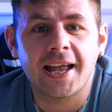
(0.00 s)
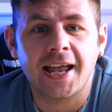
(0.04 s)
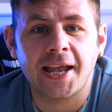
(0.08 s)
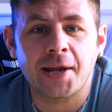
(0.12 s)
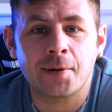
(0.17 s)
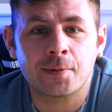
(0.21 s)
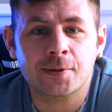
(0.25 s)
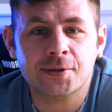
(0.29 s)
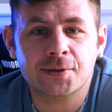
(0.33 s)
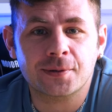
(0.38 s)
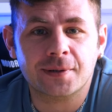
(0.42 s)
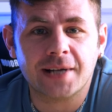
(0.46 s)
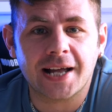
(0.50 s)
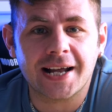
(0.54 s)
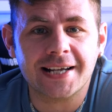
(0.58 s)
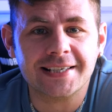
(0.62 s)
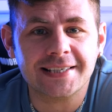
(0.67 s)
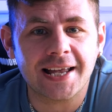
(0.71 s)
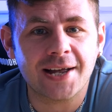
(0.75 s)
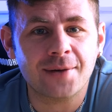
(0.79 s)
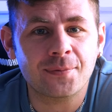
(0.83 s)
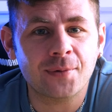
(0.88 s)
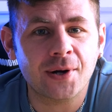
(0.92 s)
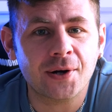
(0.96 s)
Hey, what's up guys
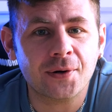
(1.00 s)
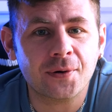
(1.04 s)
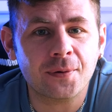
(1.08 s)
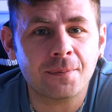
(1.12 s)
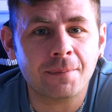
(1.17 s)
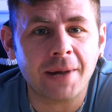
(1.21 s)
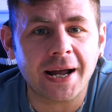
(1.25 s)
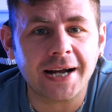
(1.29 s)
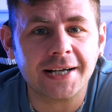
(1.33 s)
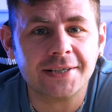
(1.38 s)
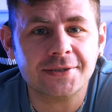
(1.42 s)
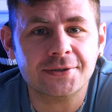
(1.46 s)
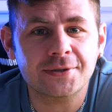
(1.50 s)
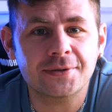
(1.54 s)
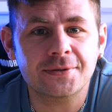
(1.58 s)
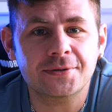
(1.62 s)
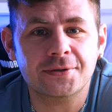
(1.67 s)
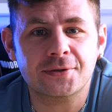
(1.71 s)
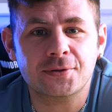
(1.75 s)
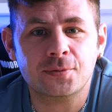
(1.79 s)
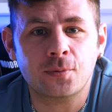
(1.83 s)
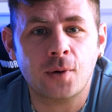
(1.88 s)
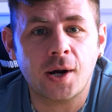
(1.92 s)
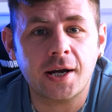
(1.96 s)
and welcome back to
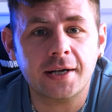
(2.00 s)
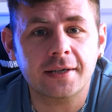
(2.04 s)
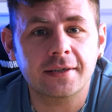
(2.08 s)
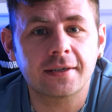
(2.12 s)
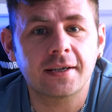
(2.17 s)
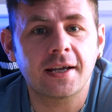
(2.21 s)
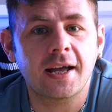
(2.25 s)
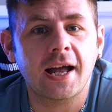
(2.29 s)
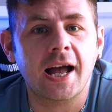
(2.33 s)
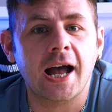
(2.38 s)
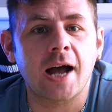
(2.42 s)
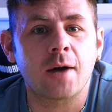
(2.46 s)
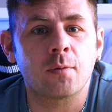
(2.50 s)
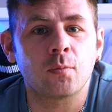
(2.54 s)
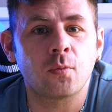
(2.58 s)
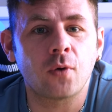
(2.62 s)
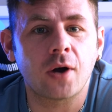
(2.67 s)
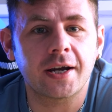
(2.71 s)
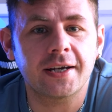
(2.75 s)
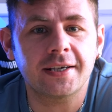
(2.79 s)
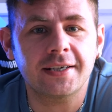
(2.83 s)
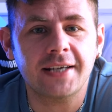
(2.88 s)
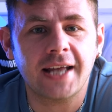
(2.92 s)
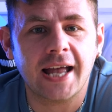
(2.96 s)
Just Wayne. I'm
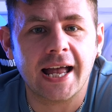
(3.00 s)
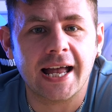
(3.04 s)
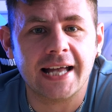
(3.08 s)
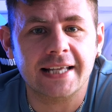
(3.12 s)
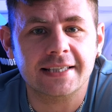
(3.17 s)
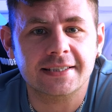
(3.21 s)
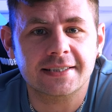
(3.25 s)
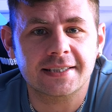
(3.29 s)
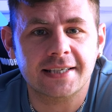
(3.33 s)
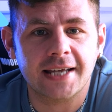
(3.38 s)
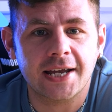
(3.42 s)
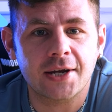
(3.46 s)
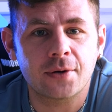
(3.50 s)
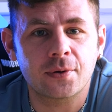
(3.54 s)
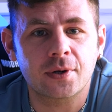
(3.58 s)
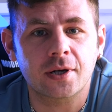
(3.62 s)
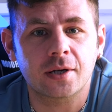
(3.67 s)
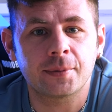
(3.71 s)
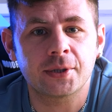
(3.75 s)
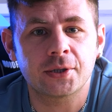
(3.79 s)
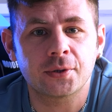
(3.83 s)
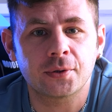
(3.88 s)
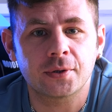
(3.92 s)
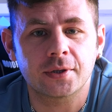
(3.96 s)
Wayne and today we're going to
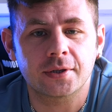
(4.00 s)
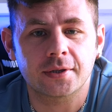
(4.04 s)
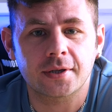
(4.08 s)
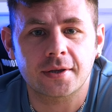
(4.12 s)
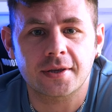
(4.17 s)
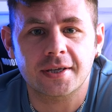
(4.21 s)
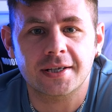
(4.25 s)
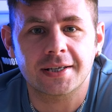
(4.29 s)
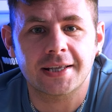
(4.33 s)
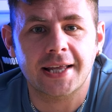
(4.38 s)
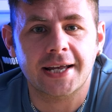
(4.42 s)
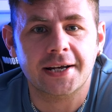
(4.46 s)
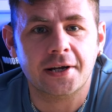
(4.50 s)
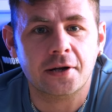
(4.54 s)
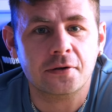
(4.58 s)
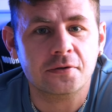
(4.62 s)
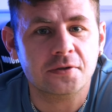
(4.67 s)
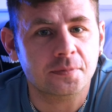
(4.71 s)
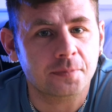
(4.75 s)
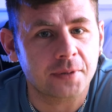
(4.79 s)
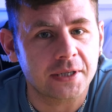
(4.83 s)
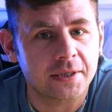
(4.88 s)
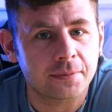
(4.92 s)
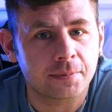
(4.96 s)
be doing another LEGO
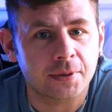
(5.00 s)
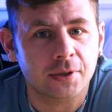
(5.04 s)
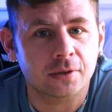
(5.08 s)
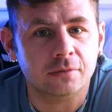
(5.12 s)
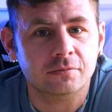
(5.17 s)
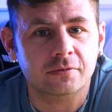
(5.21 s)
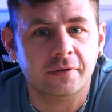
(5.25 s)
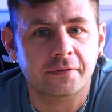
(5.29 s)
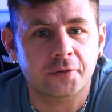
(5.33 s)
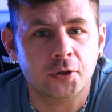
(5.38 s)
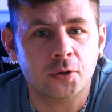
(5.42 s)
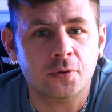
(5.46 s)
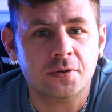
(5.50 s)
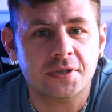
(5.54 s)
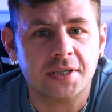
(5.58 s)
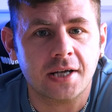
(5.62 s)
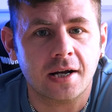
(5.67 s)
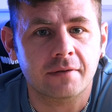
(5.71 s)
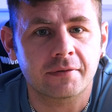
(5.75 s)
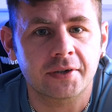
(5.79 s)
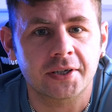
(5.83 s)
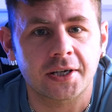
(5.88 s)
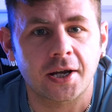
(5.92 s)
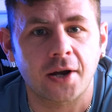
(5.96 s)
Speed Build Review
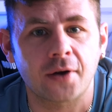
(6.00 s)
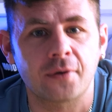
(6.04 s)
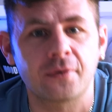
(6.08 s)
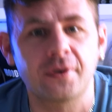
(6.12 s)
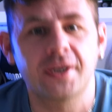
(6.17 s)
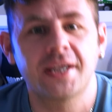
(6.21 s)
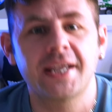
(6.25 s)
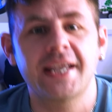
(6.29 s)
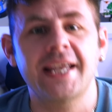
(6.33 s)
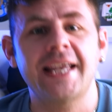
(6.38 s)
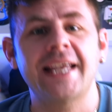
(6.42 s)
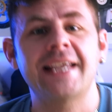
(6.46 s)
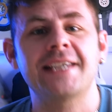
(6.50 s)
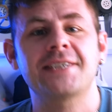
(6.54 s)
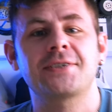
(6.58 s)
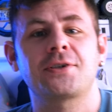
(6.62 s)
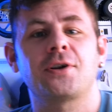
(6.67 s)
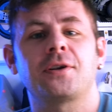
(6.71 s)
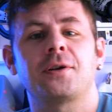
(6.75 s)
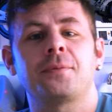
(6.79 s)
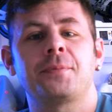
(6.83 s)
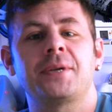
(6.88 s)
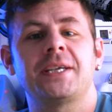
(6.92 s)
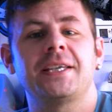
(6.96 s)
Style video. It's
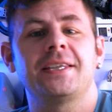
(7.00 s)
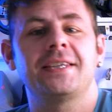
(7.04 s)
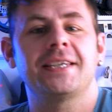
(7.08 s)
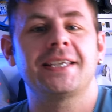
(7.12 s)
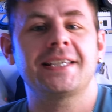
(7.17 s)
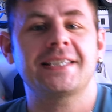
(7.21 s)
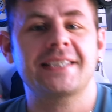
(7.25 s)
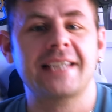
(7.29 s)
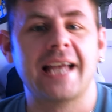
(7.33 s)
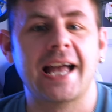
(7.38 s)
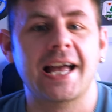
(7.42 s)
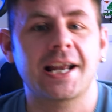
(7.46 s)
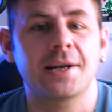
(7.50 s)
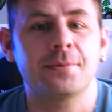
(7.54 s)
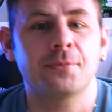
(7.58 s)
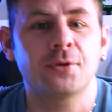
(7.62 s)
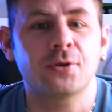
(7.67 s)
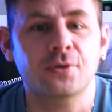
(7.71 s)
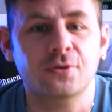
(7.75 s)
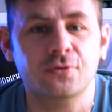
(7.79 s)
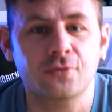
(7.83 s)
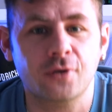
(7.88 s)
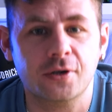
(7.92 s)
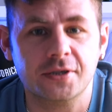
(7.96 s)
going to be this Animal
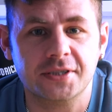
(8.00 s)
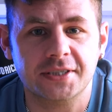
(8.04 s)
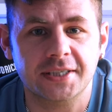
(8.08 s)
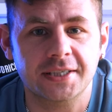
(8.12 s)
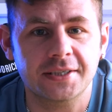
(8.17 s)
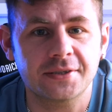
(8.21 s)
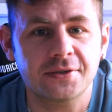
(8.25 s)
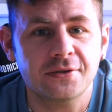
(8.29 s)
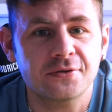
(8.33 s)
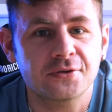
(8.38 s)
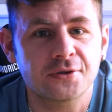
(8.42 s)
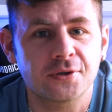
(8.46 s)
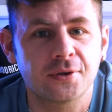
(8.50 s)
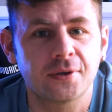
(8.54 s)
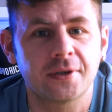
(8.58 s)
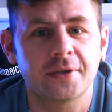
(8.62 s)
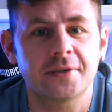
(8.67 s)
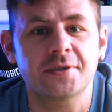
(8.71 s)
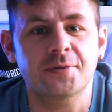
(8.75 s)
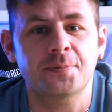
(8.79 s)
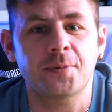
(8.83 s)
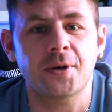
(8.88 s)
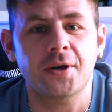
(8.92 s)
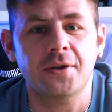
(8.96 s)
Crossing
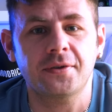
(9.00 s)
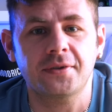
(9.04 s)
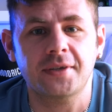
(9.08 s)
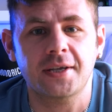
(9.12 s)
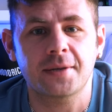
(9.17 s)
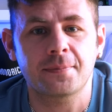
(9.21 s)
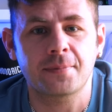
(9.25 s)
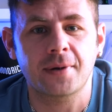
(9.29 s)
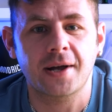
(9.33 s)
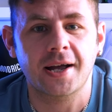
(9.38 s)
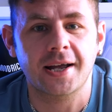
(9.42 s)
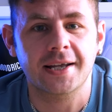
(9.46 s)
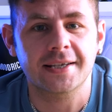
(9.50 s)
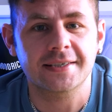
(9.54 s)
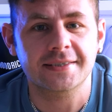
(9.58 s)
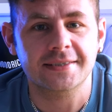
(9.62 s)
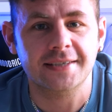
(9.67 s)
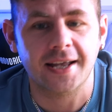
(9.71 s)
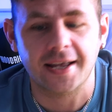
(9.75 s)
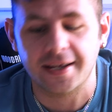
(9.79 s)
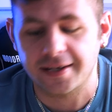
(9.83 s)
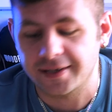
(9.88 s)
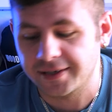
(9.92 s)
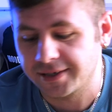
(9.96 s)
Julian's Birthday Party
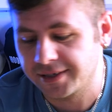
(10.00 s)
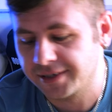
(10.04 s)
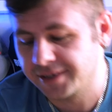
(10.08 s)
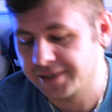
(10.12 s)
set.